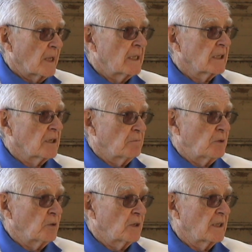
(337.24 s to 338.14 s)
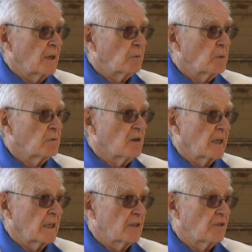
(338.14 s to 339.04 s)
in the computer that we were
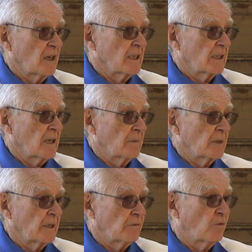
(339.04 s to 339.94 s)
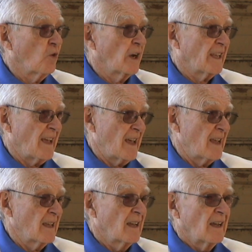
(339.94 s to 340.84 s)
running a trucking company.
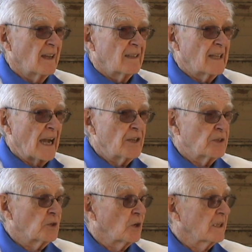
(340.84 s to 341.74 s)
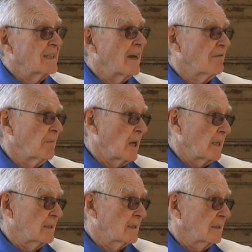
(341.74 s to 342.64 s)
4K. Now you talk
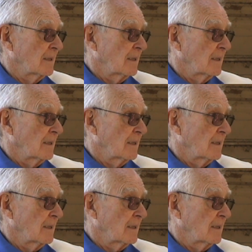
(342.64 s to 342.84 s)
terabytes.